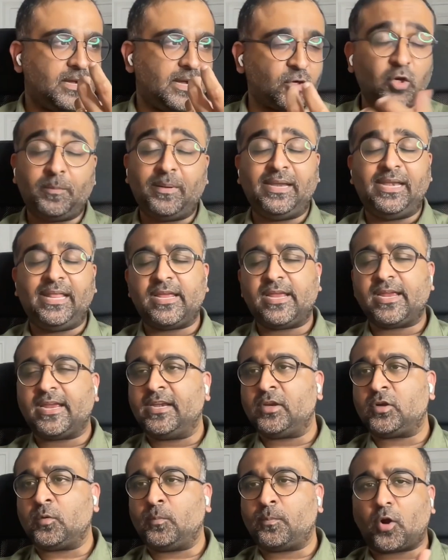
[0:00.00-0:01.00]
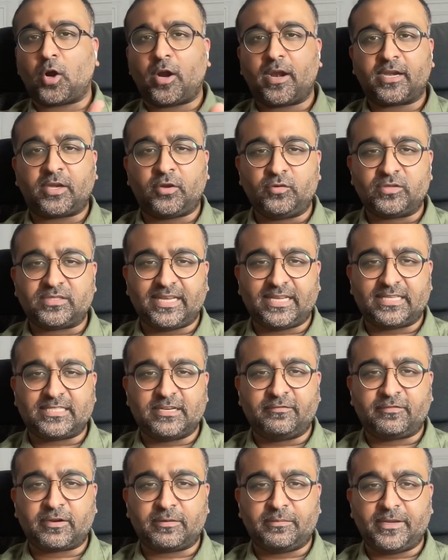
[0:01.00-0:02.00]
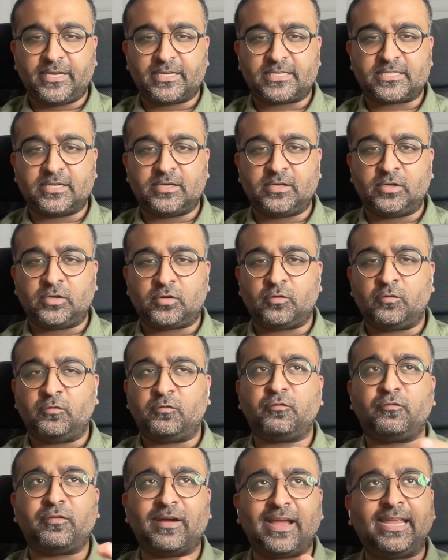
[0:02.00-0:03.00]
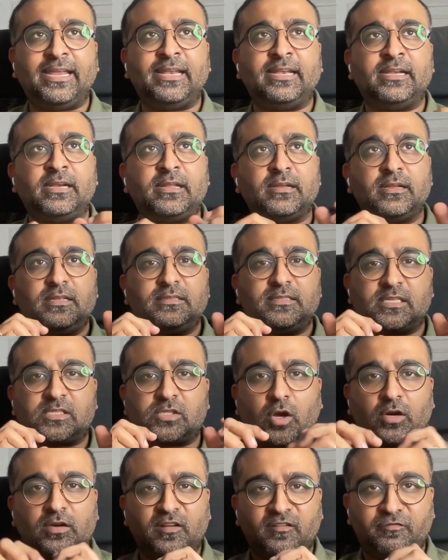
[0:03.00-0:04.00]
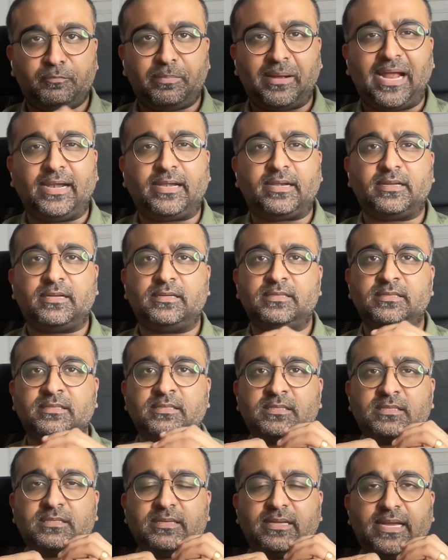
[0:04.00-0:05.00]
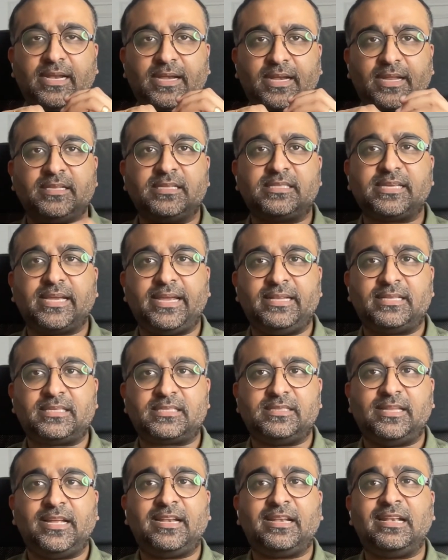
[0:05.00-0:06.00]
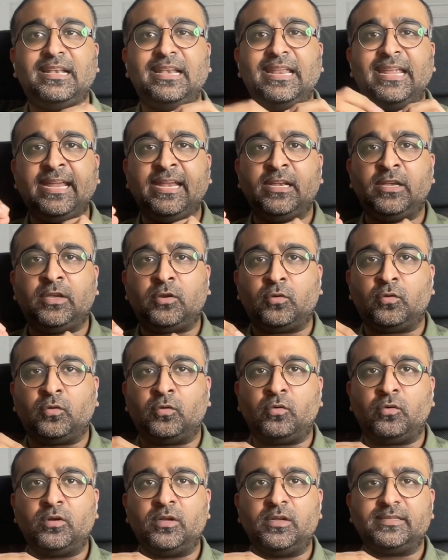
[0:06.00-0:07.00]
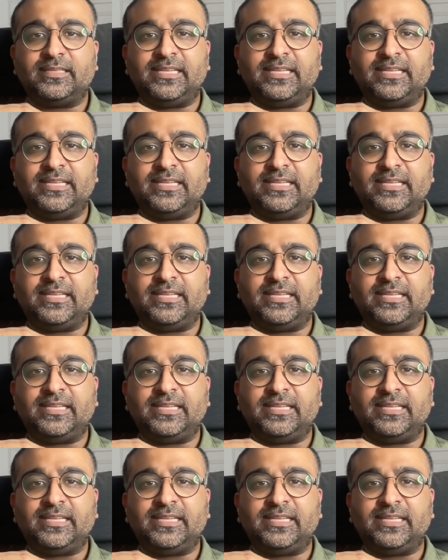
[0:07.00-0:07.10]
could be digging into product usage information to find the sort of patterns and insights that lead to